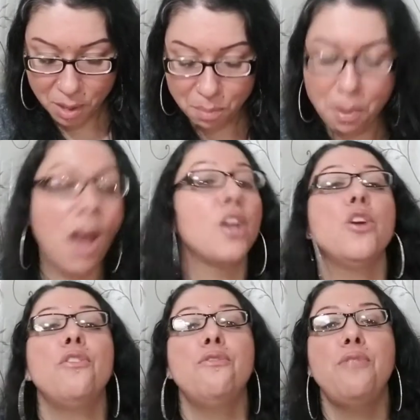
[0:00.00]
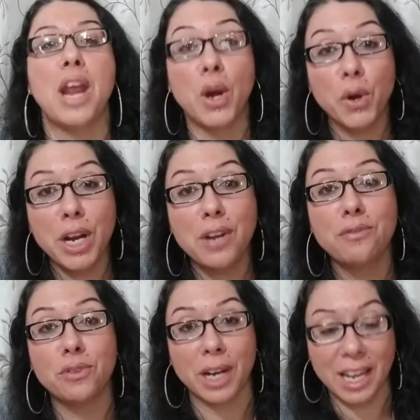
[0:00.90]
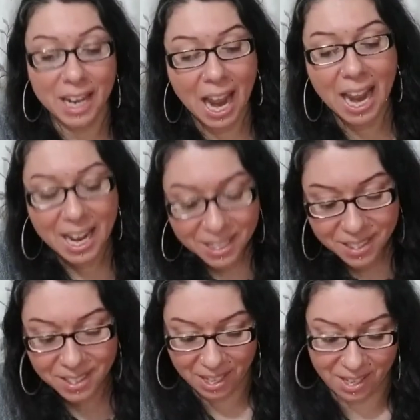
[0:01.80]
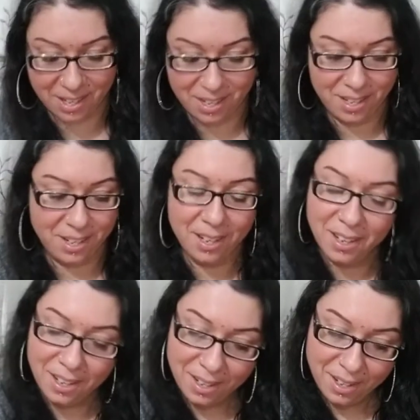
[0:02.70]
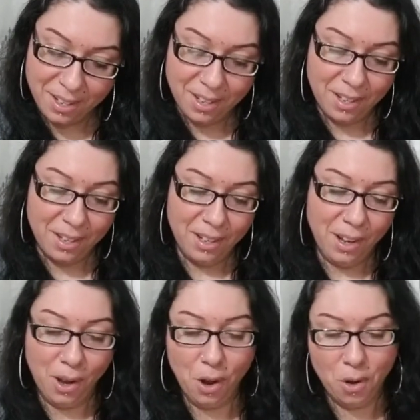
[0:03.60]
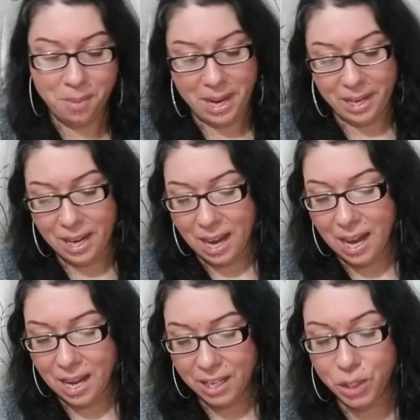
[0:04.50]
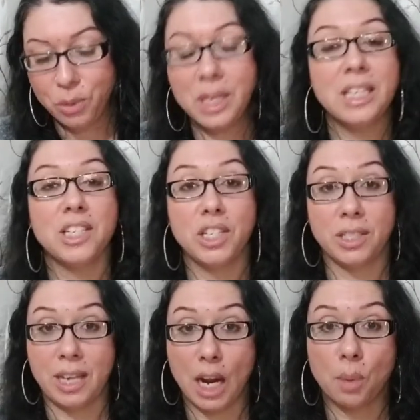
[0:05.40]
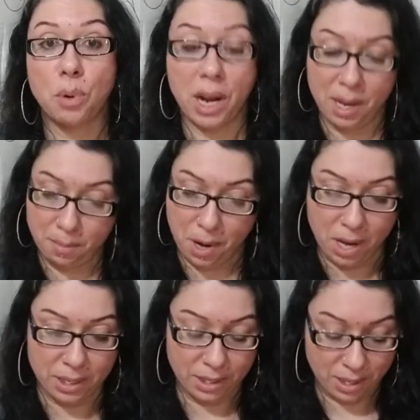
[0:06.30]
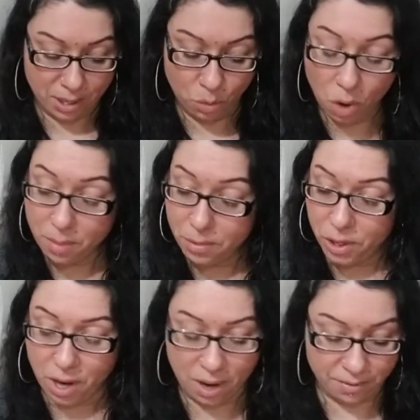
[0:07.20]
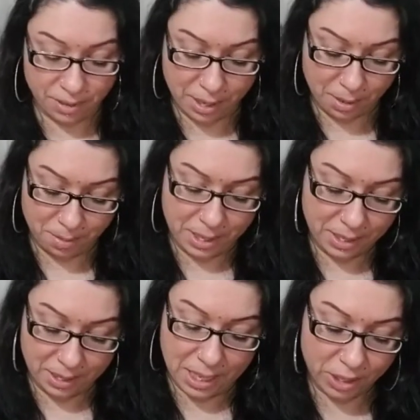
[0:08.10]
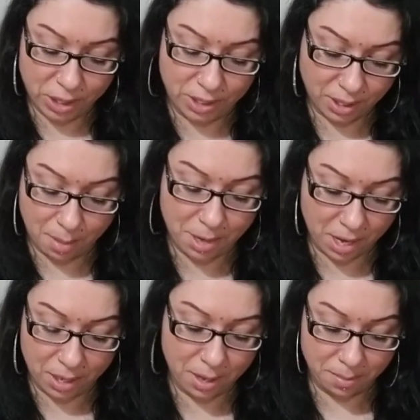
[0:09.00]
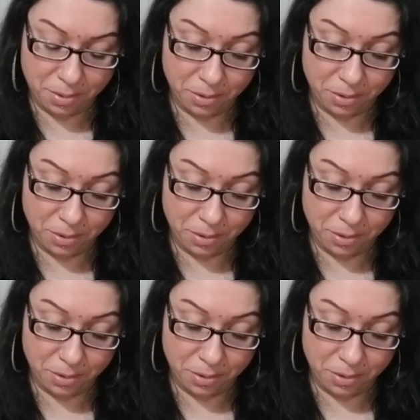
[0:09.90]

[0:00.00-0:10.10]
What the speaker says: But you're very freaking antsy. Oh my God, you need to just take a break and pause. One more card for Leo, please. Let's just sum it all up.